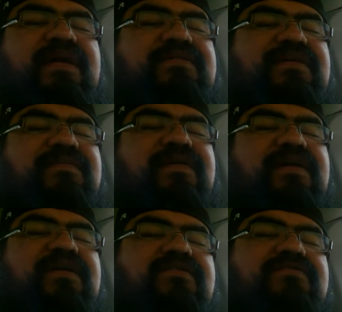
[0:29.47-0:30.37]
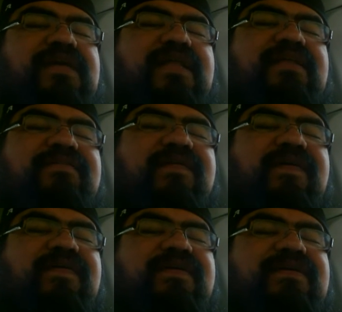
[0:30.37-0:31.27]
Now, as everybody knows, I live
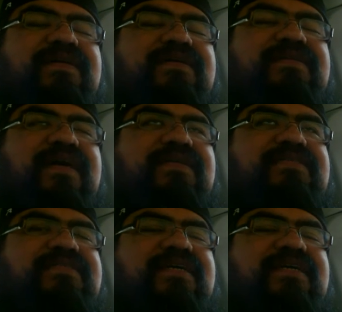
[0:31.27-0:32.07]
here in Dallas,